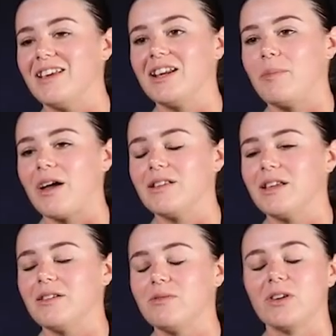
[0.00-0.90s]
thinking about it,
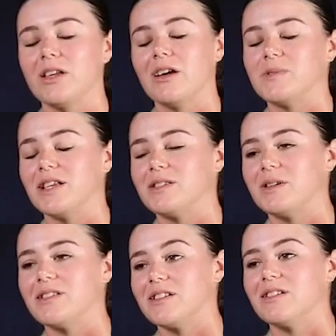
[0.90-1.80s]
like, really upsets
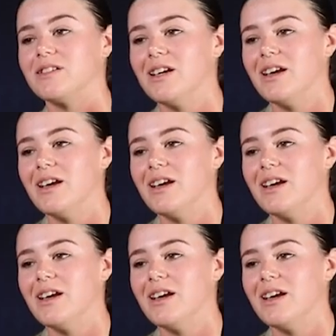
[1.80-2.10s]
me still,